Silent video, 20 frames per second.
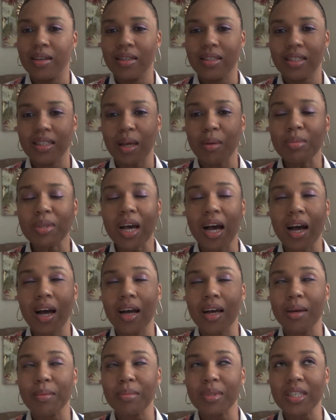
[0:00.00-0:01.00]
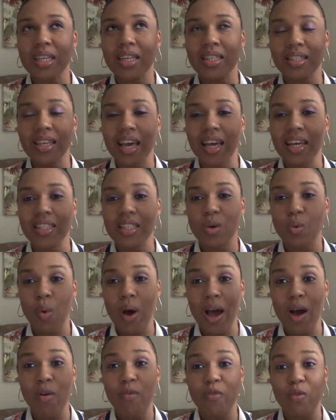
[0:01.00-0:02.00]
sometimes it takes a
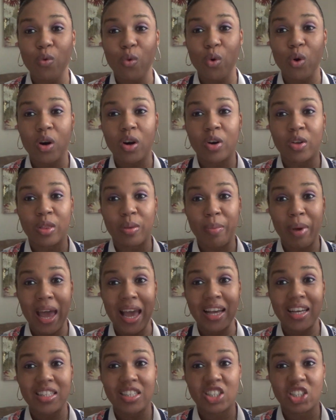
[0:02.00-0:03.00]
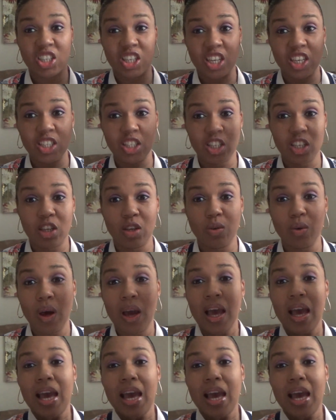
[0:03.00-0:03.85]
while for the package to get to you.